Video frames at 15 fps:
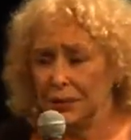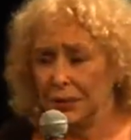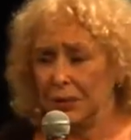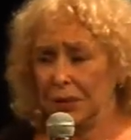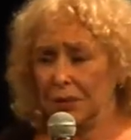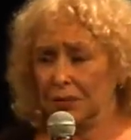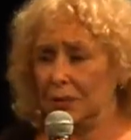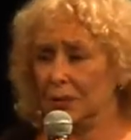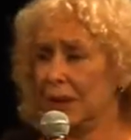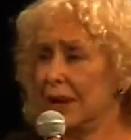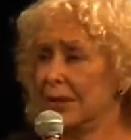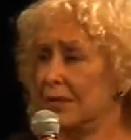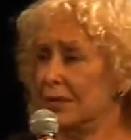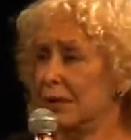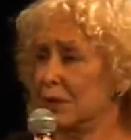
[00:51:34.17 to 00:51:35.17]
Uh, do I
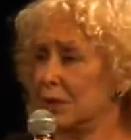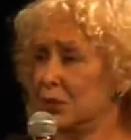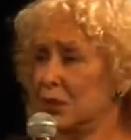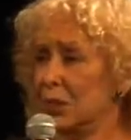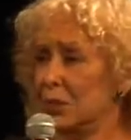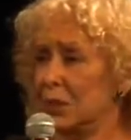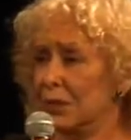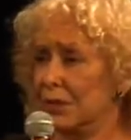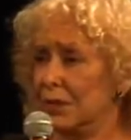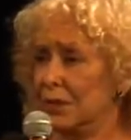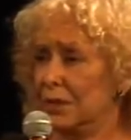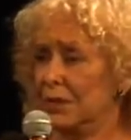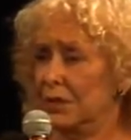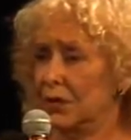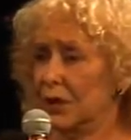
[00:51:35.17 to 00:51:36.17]
have a ritual
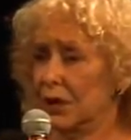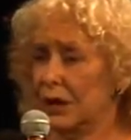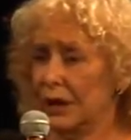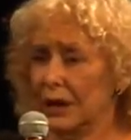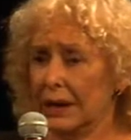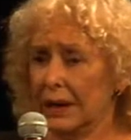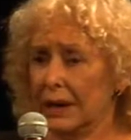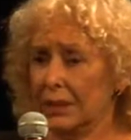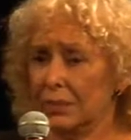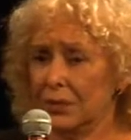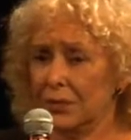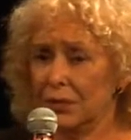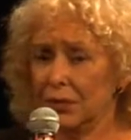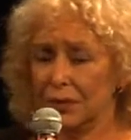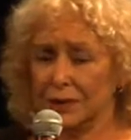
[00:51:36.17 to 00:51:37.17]
before I
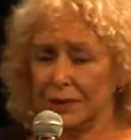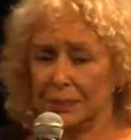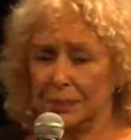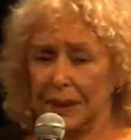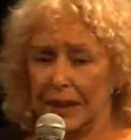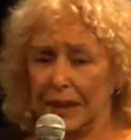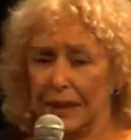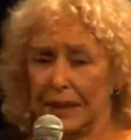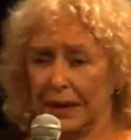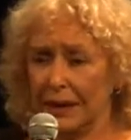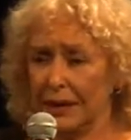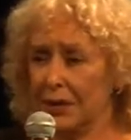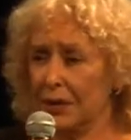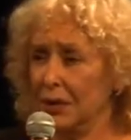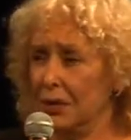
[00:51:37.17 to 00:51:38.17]
perform or speak? I
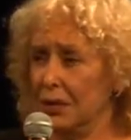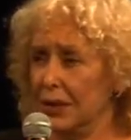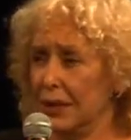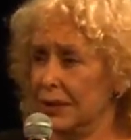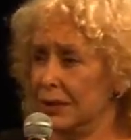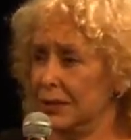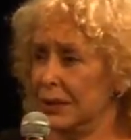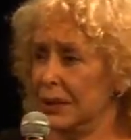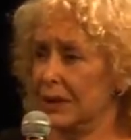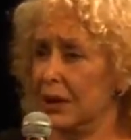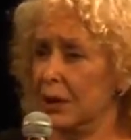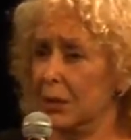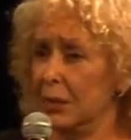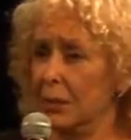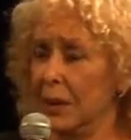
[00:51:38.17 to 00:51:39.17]
go into a
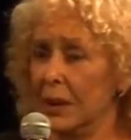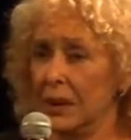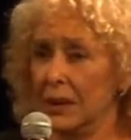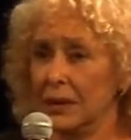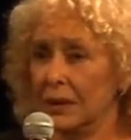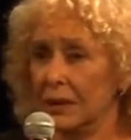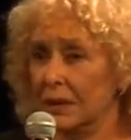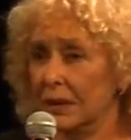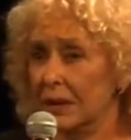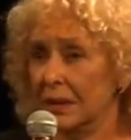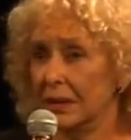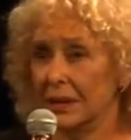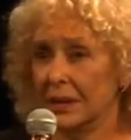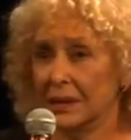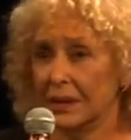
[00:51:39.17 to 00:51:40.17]
numb
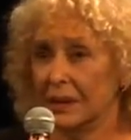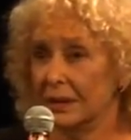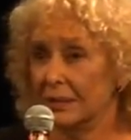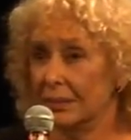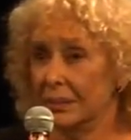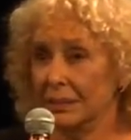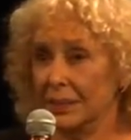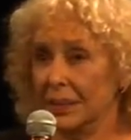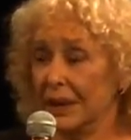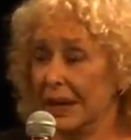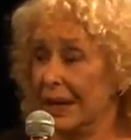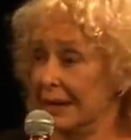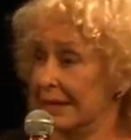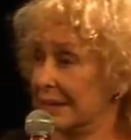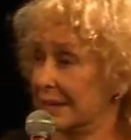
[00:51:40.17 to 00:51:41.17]

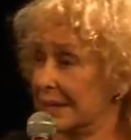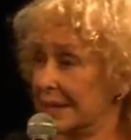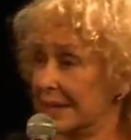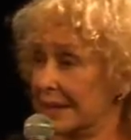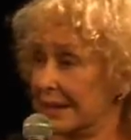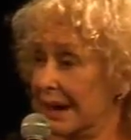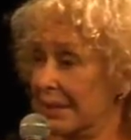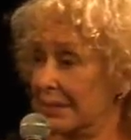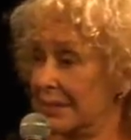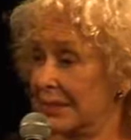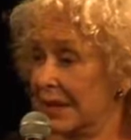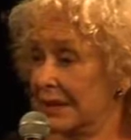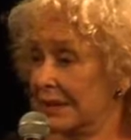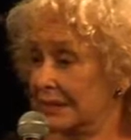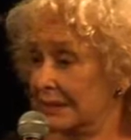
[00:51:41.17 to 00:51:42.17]
place. I'm
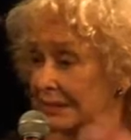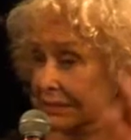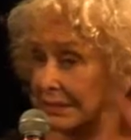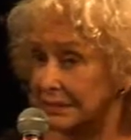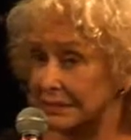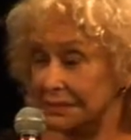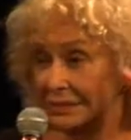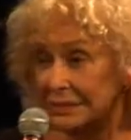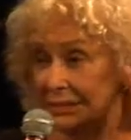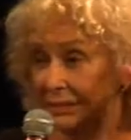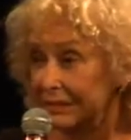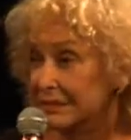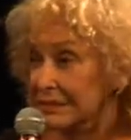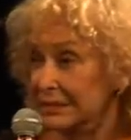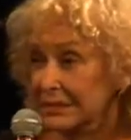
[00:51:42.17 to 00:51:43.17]
like
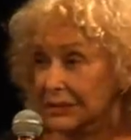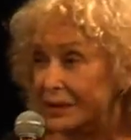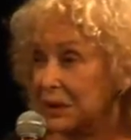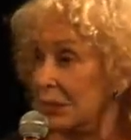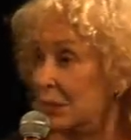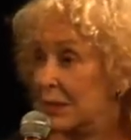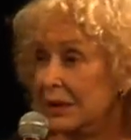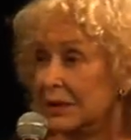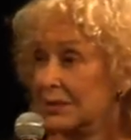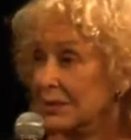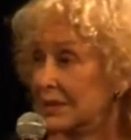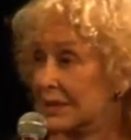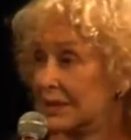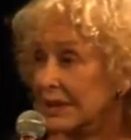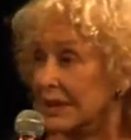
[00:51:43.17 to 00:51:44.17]
somewhere
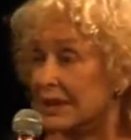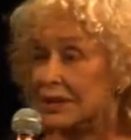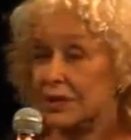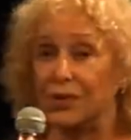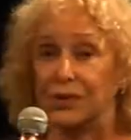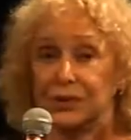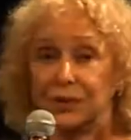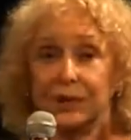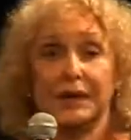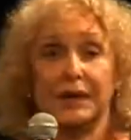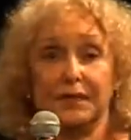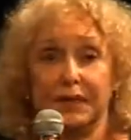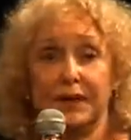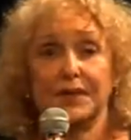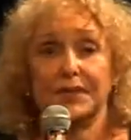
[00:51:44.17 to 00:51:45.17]
else. And also, I get
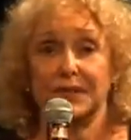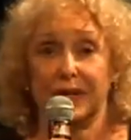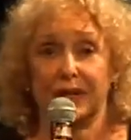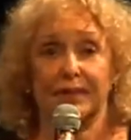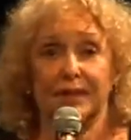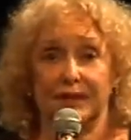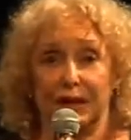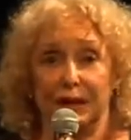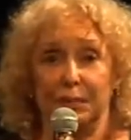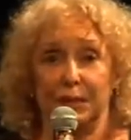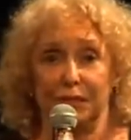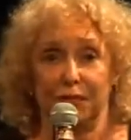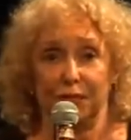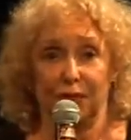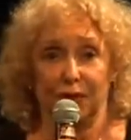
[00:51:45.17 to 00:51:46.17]
very sick the day
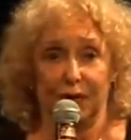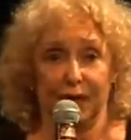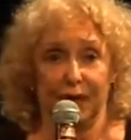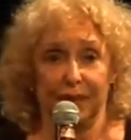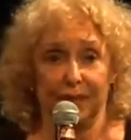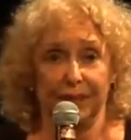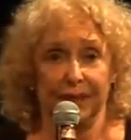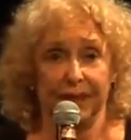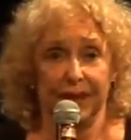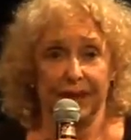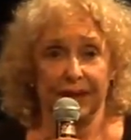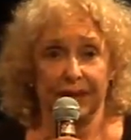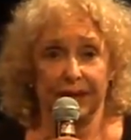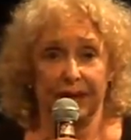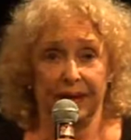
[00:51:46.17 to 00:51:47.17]
before.
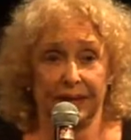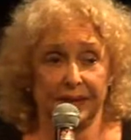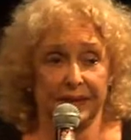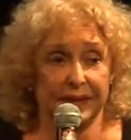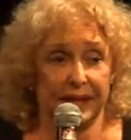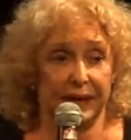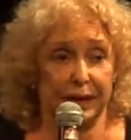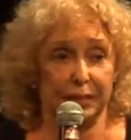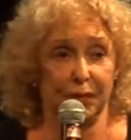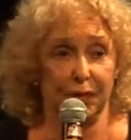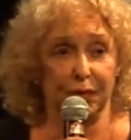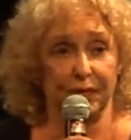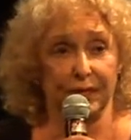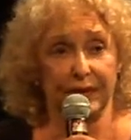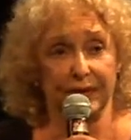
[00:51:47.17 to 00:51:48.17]
I just can't move.